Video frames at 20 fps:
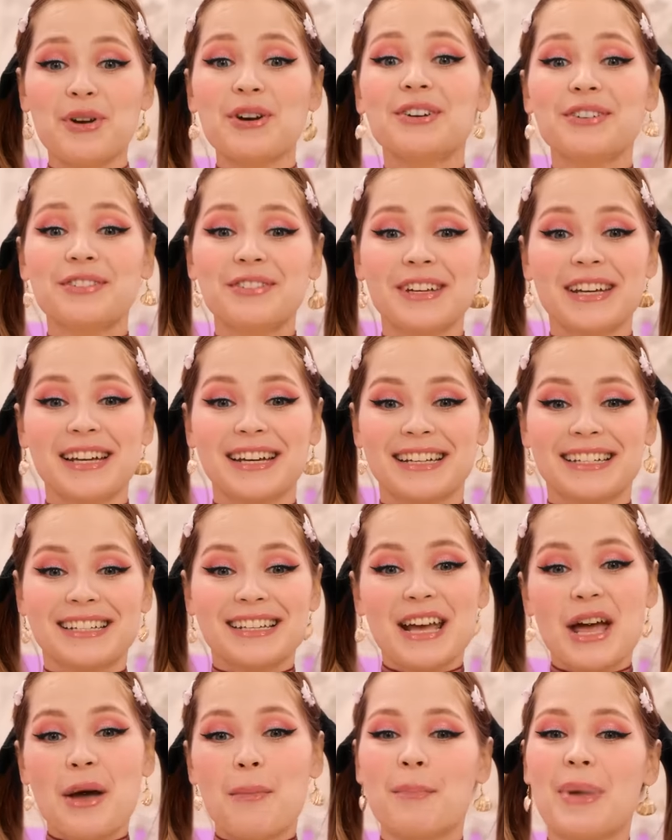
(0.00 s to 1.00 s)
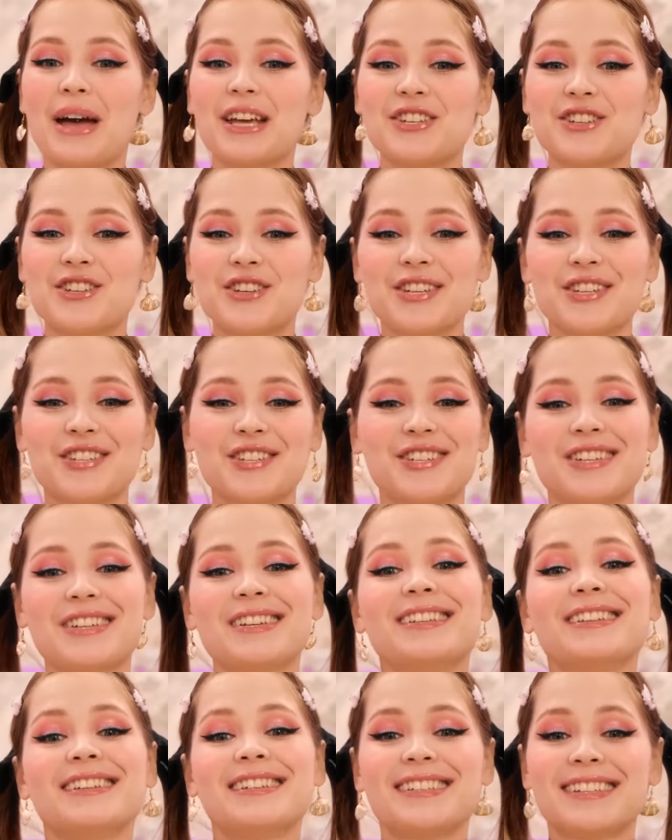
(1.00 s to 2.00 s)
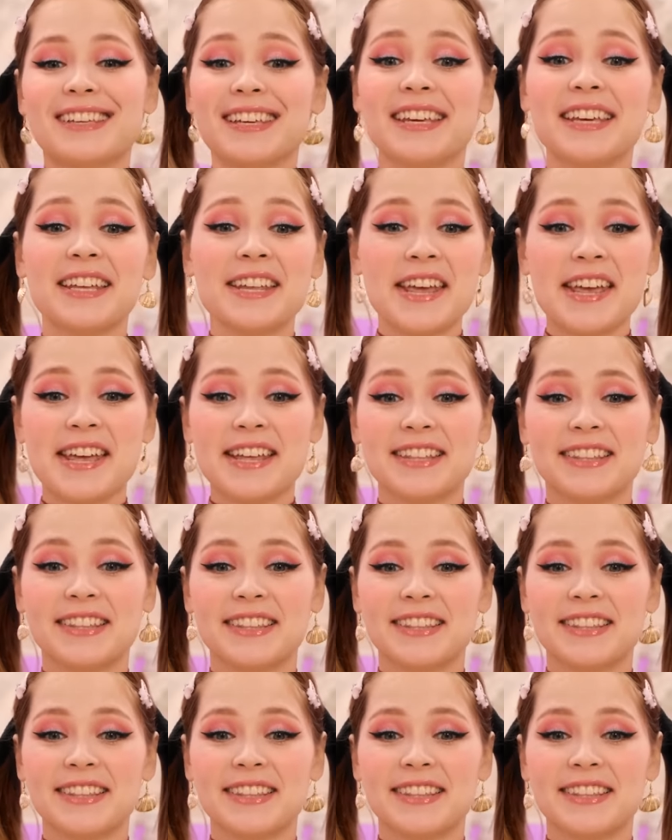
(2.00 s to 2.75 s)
Perfect! My cheat sheet is hidden!